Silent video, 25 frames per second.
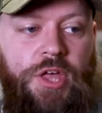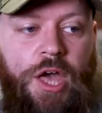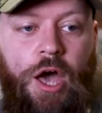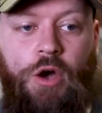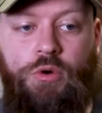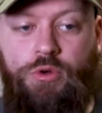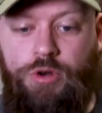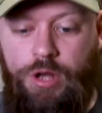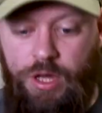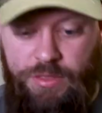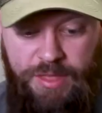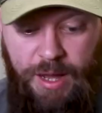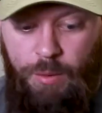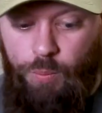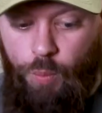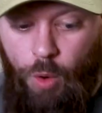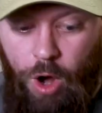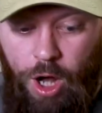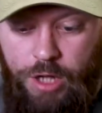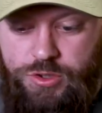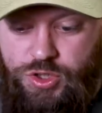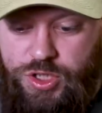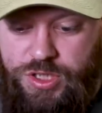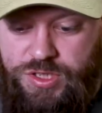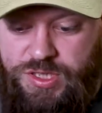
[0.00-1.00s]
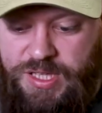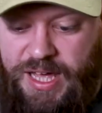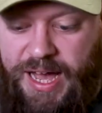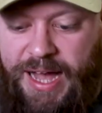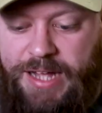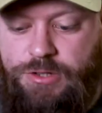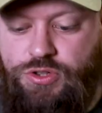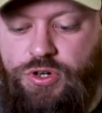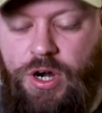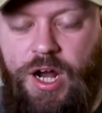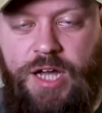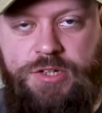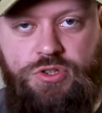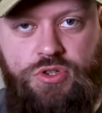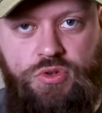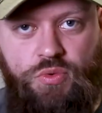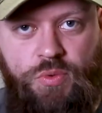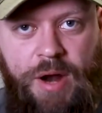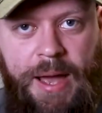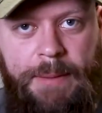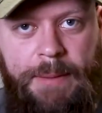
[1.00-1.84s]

The owner then watches that, tries to